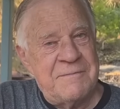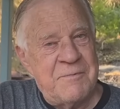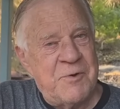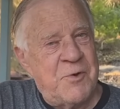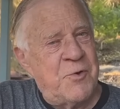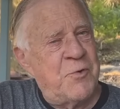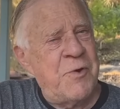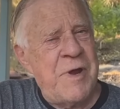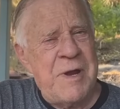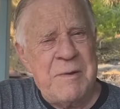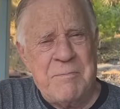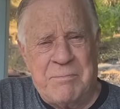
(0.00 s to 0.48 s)

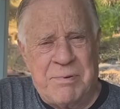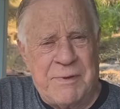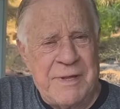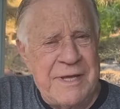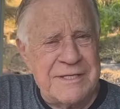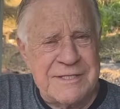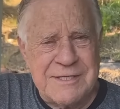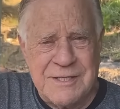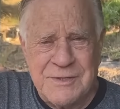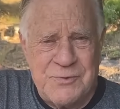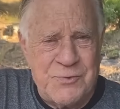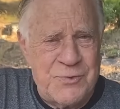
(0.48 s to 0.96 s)
Great
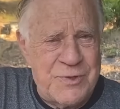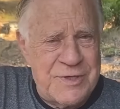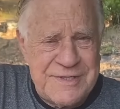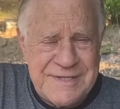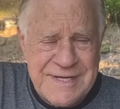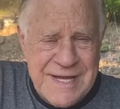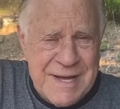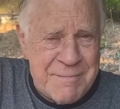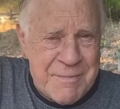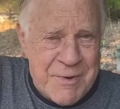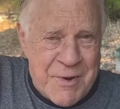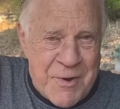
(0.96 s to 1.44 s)
place to do a
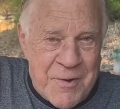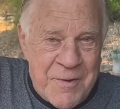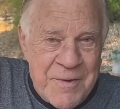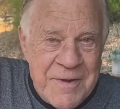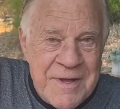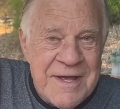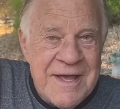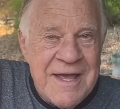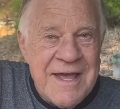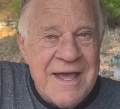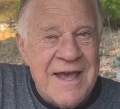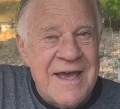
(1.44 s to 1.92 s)
demo,
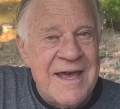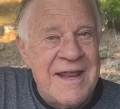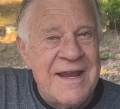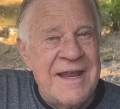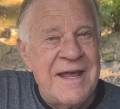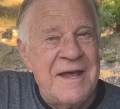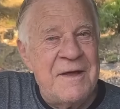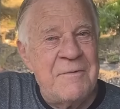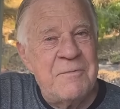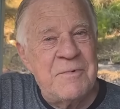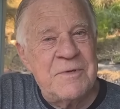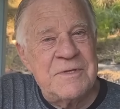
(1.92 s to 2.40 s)
and
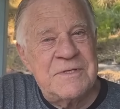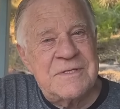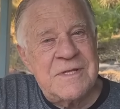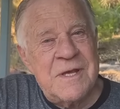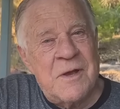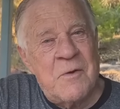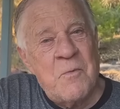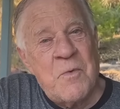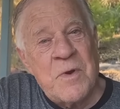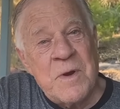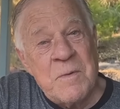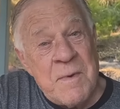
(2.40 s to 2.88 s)
that was uh,
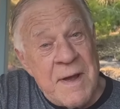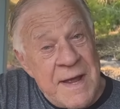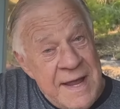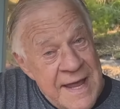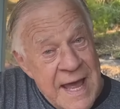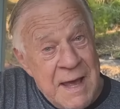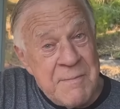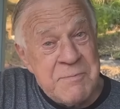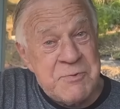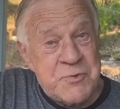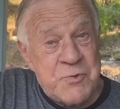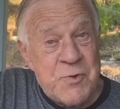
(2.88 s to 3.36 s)
one of my
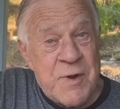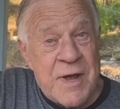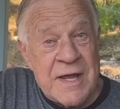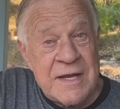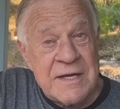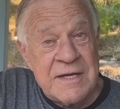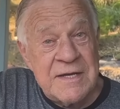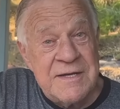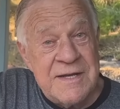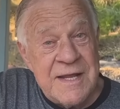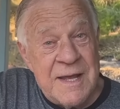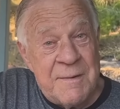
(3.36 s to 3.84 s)

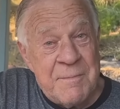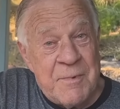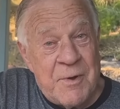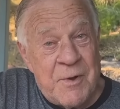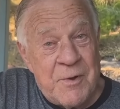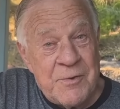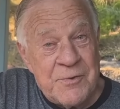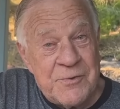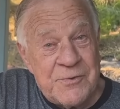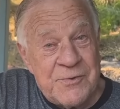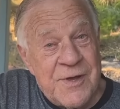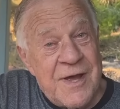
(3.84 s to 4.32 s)
abstract
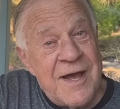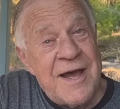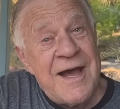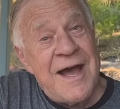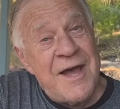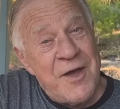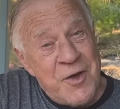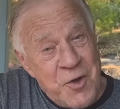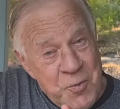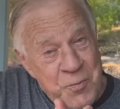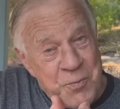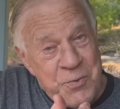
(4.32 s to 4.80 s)
demos. I
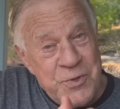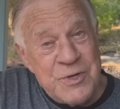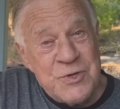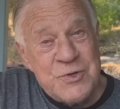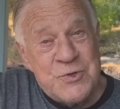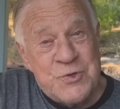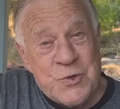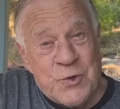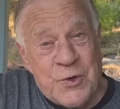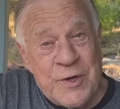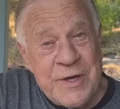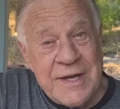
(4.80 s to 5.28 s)
hope you
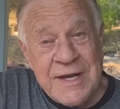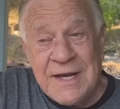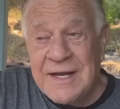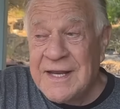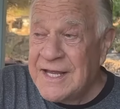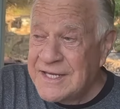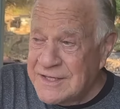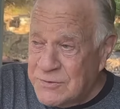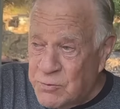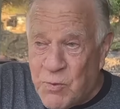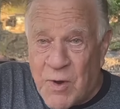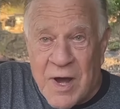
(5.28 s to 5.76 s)
enjoy it.
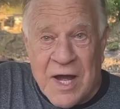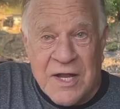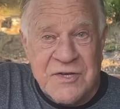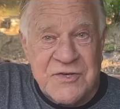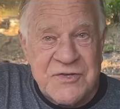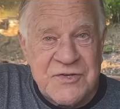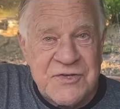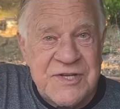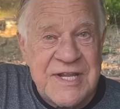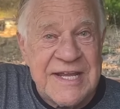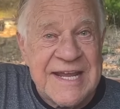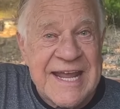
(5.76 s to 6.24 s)
Let's
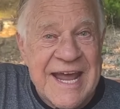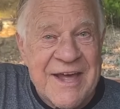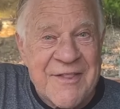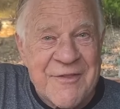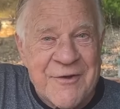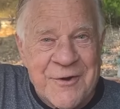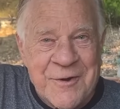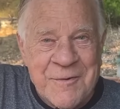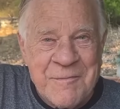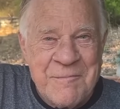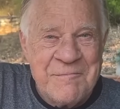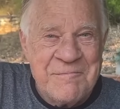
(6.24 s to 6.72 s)
watch together.